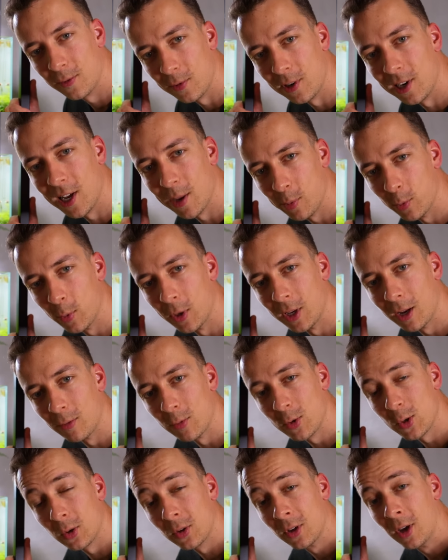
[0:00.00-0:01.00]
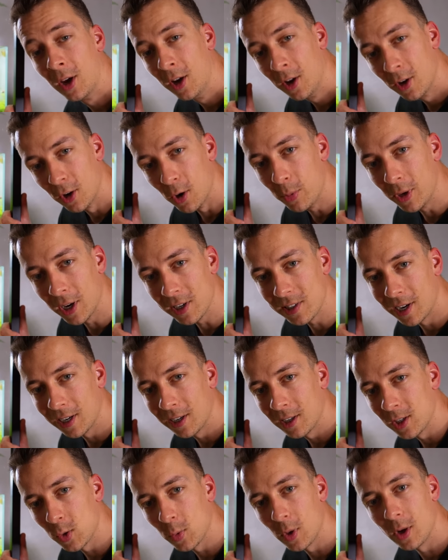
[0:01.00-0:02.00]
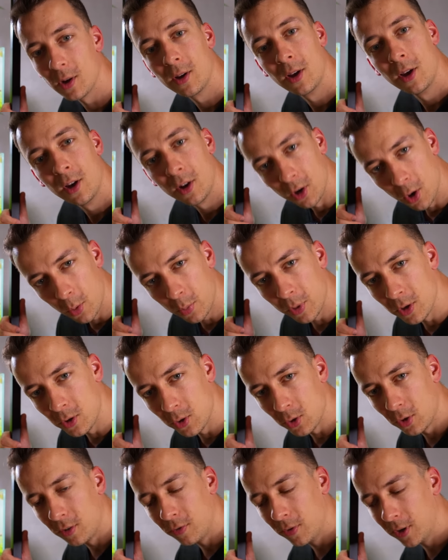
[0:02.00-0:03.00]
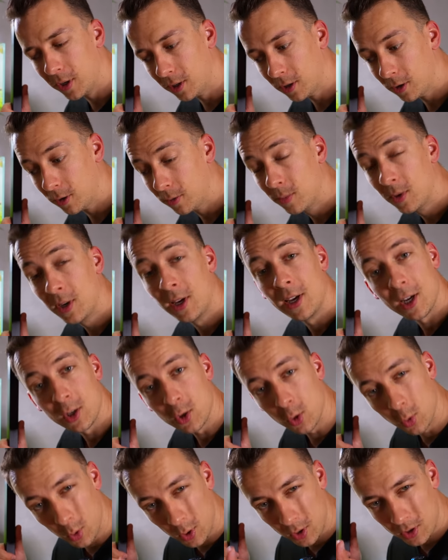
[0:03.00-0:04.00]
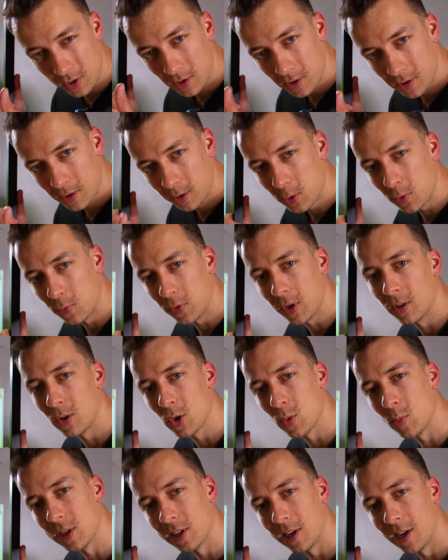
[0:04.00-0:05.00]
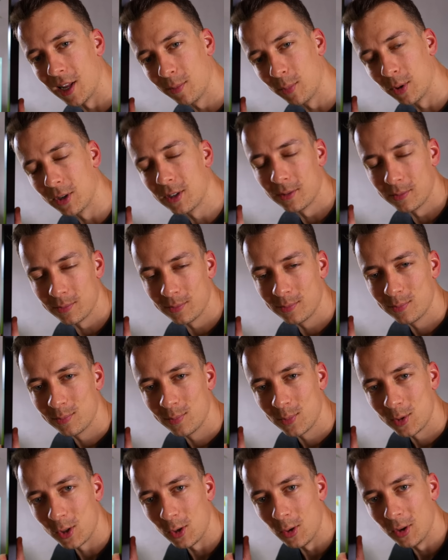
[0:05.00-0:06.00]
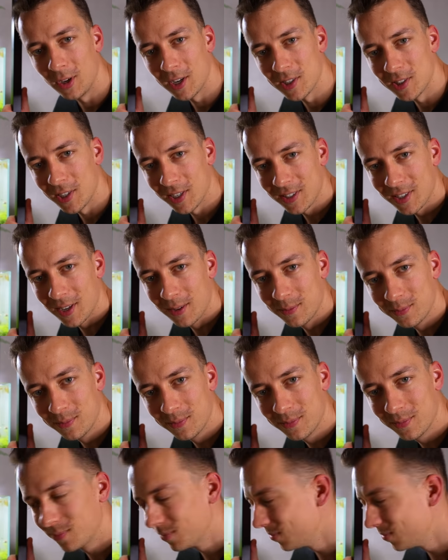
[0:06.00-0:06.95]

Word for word: Really happy with the end result. Hope you guys like it as well. Hope you enjoyed the video. As always, don't forget to smash the like button. See you guys next time.